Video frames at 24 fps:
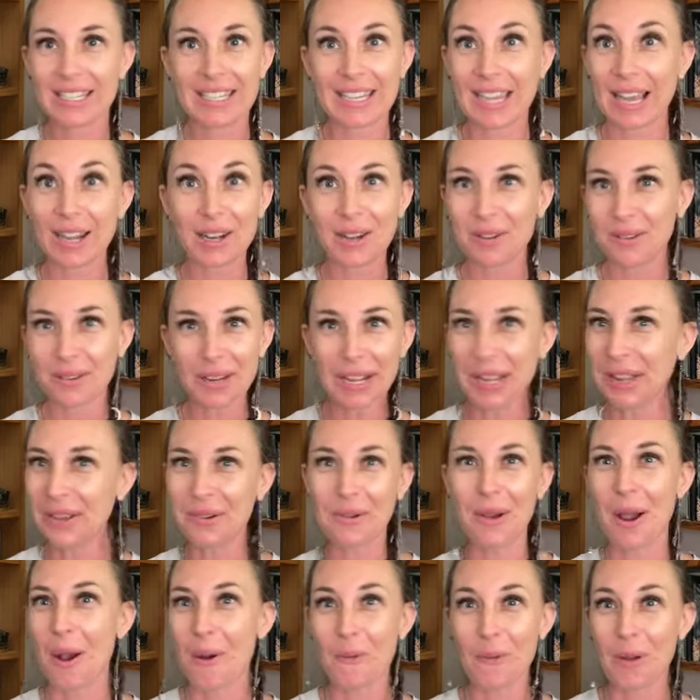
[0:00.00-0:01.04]
get it
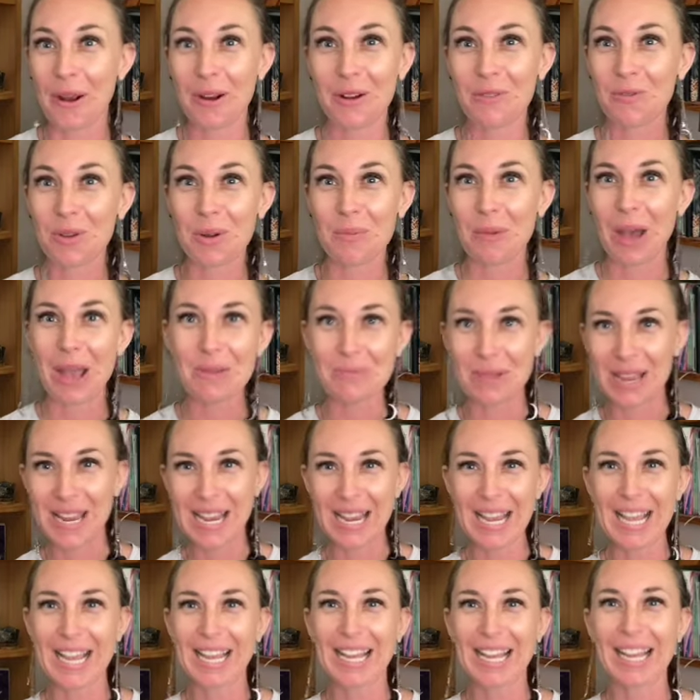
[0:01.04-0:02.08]
wherever it might
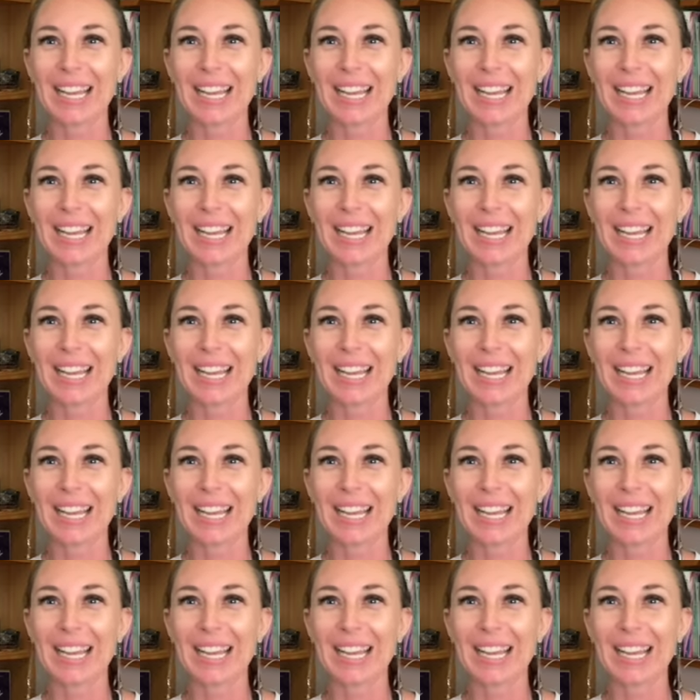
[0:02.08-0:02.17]
be.